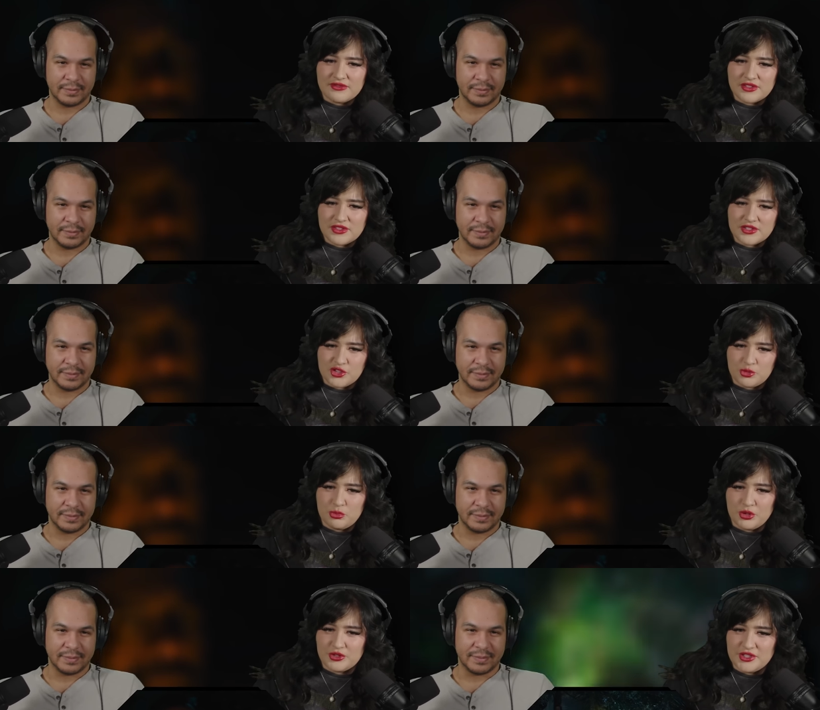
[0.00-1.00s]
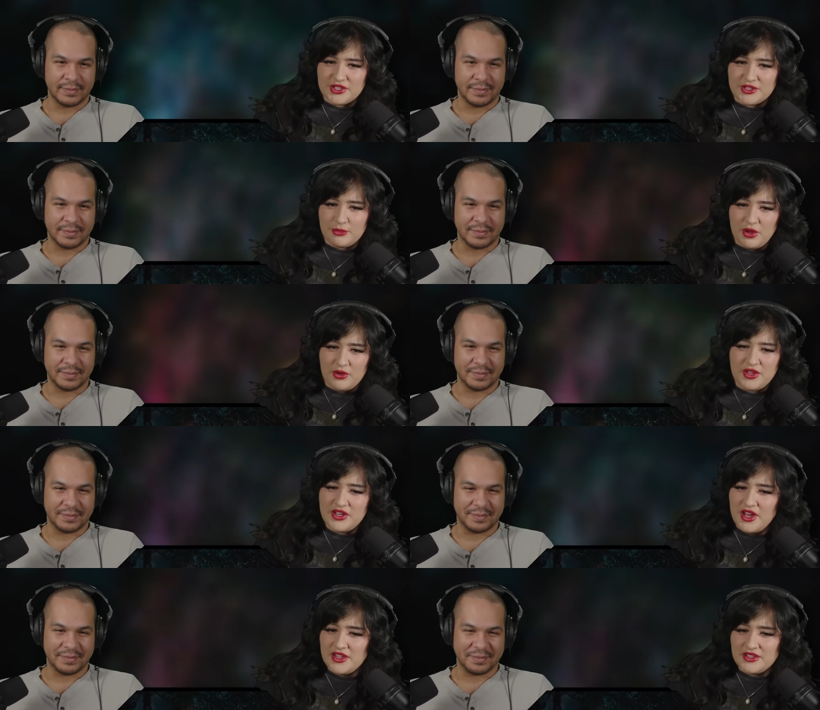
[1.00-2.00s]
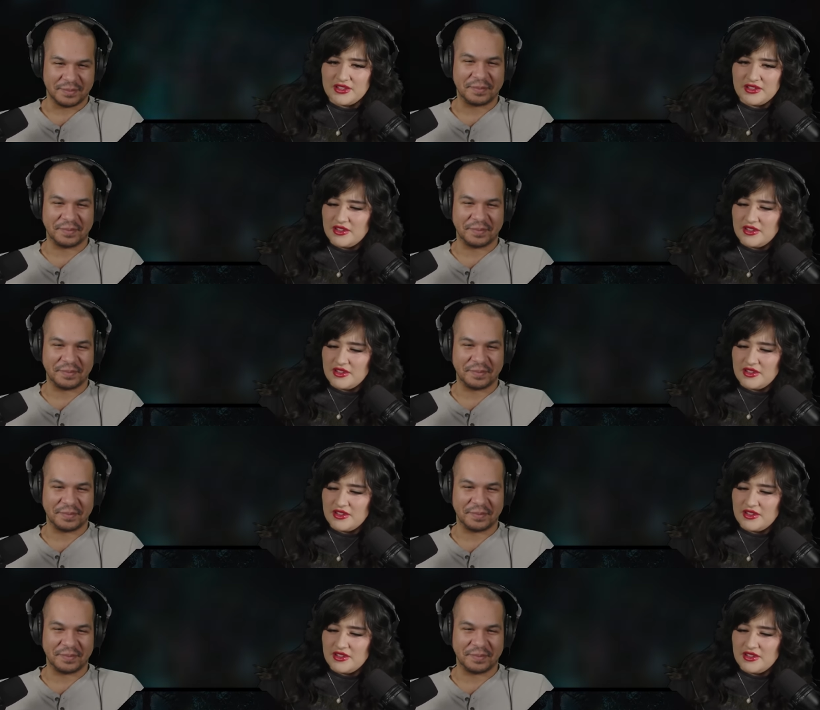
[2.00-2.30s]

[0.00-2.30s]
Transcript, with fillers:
Speaker 1: to disperse his polka dots?